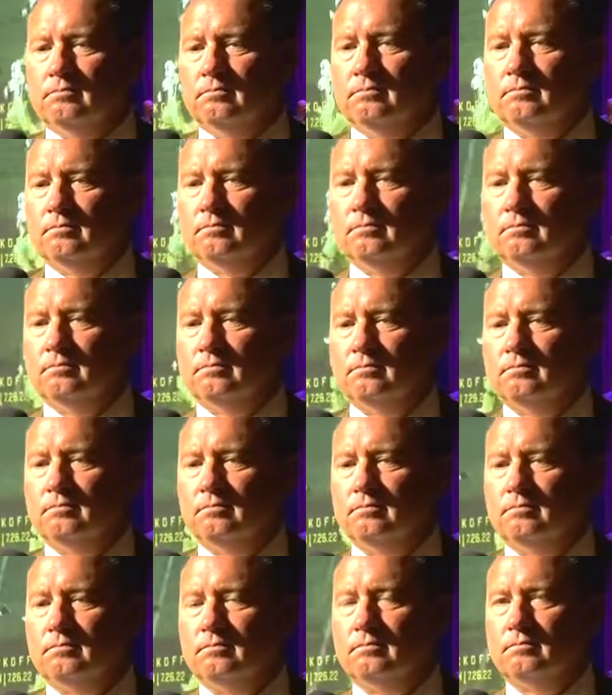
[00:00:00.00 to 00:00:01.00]

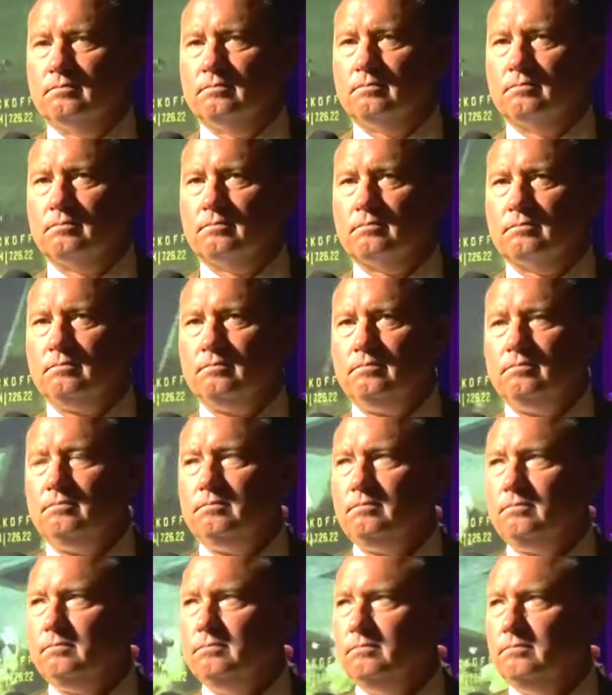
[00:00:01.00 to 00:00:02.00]

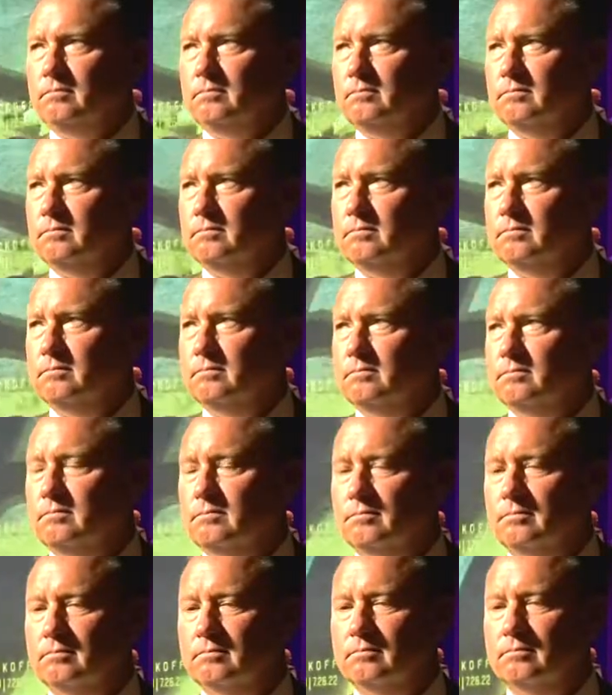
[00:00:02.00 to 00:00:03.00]

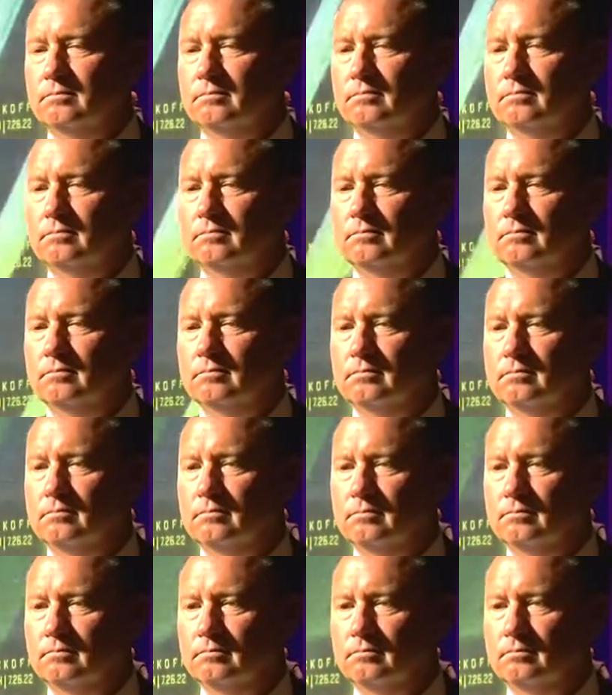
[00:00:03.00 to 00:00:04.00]

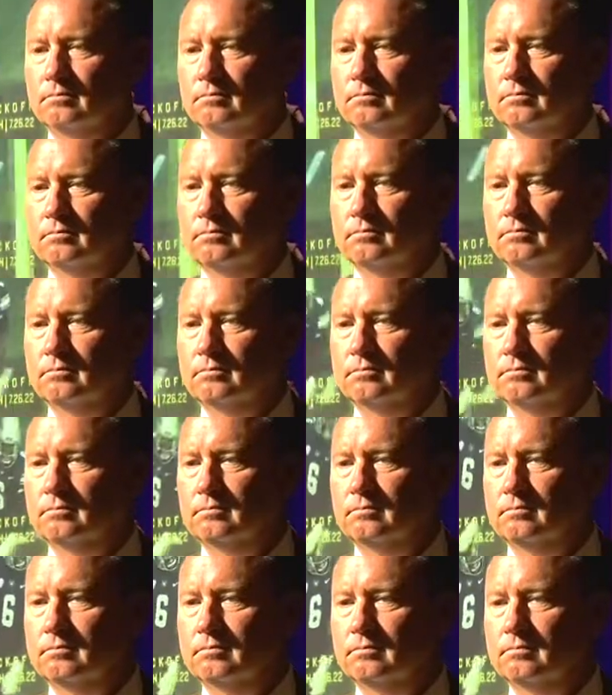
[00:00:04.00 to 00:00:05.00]

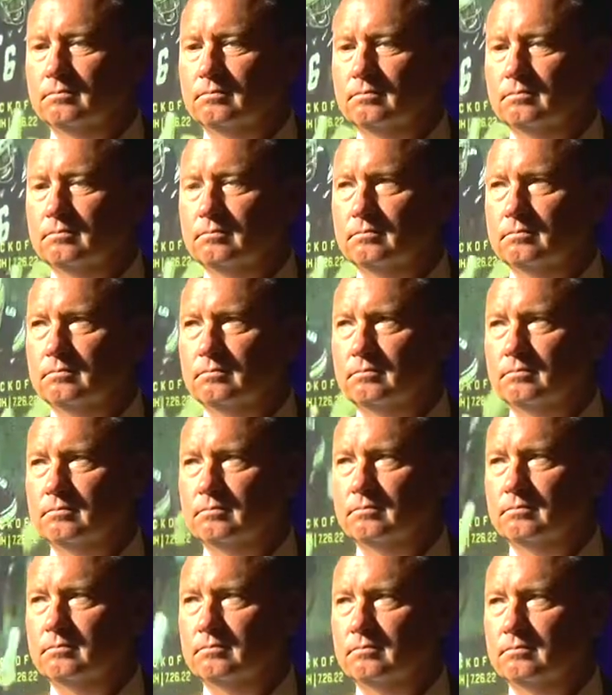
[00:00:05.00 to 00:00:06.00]

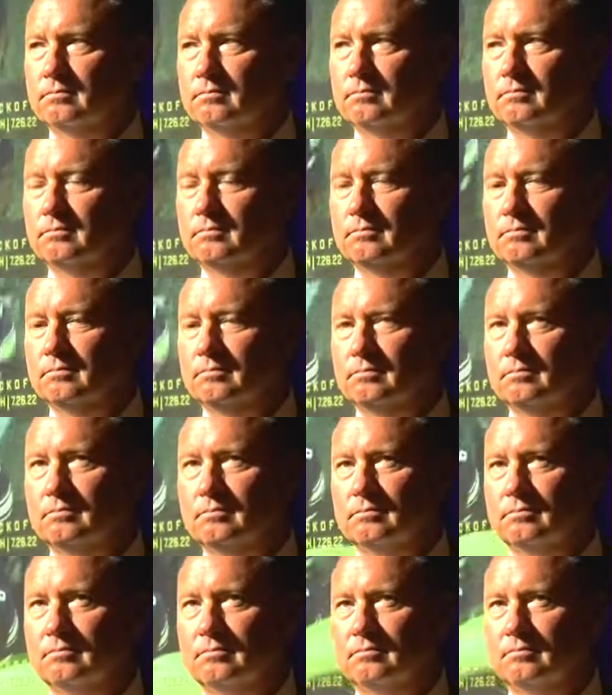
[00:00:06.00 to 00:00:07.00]

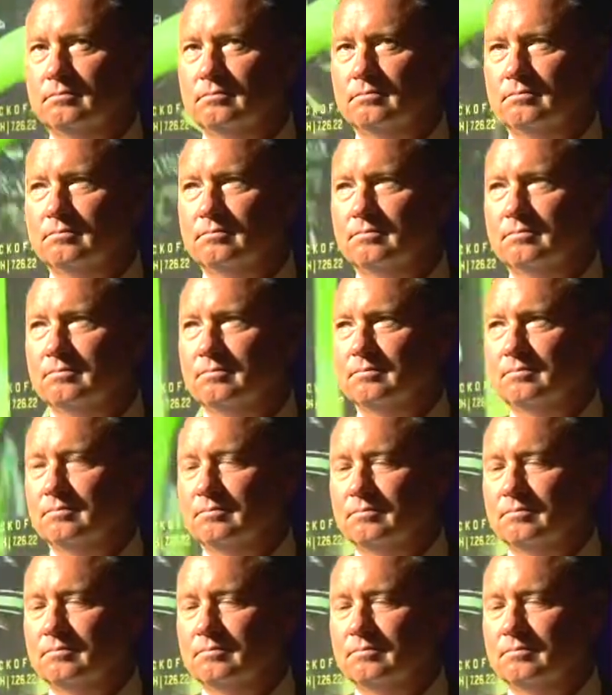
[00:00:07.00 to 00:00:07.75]
(not speaking)